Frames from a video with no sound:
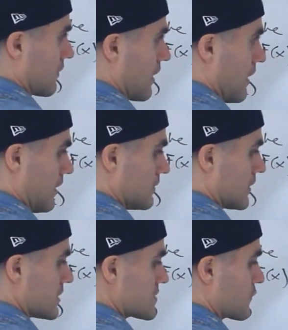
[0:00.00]
Okay,
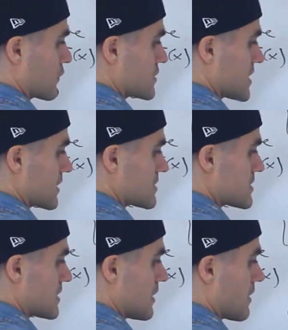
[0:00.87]
and then its vertex
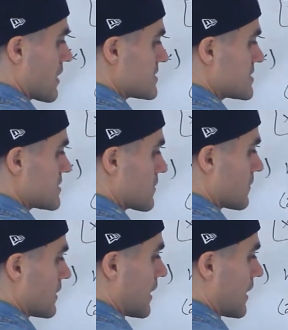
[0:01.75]
is here at 0,